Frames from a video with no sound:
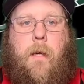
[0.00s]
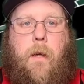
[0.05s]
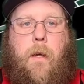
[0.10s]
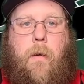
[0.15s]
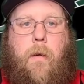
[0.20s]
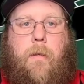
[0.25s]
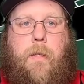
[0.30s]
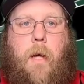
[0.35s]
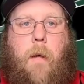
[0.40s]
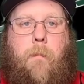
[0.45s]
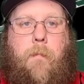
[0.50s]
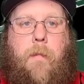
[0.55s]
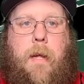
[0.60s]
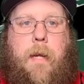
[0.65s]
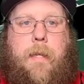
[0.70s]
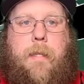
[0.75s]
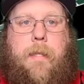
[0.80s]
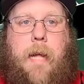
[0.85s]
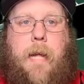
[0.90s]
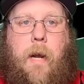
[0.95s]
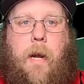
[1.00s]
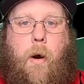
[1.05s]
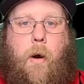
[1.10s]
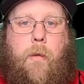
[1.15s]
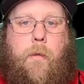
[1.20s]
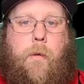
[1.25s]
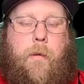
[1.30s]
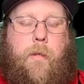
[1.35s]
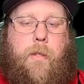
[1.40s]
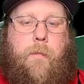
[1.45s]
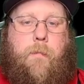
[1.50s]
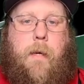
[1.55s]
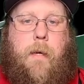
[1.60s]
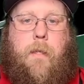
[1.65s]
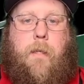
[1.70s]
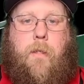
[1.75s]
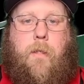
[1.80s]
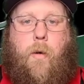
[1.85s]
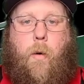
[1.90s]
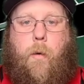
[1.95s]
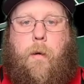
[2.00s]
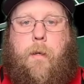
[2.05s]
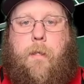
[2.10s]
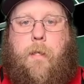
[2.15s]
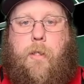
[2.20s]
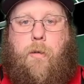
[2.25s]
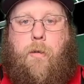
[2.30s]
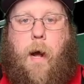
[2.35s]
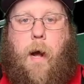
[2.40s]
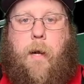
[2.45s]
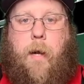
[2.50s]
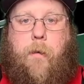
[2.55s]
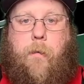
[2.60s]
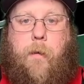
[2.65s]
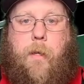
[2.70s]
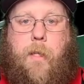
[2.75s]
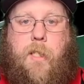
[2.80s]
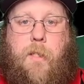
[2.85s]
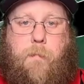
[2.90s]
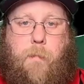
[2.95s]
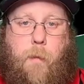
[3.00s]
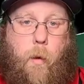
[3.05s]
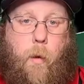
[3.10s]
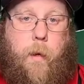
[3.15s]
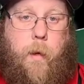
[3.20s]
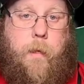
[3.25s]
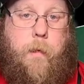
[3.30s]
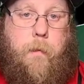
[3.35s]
something that Arthur Smith is going to try to exploit.